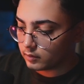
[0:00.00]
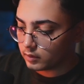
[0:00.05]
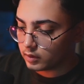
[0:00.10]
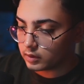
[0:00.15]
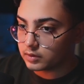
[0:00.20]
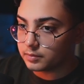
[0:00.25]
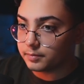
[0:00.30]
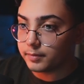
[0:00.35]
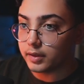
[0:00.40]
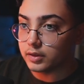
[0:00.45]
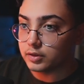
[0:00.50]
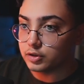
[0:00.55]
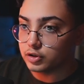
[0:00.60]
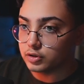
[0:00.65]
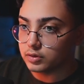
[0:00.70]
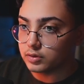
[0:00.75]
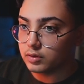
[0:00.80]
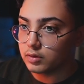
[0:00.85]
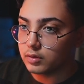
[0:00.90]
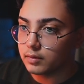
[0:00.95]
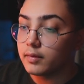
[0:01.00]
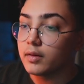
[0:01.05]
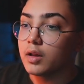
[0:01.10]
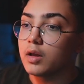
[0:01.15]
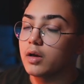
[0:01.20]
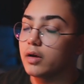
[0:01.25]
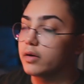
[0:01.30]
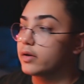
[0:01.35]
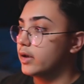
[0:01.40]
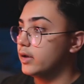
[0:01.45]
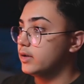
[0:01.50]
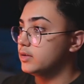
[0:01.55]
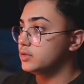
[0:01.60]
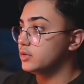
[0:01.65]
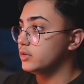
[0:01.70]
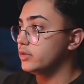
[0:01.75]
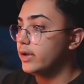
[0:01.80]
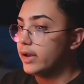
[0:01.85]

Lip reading: expansion. Okay, so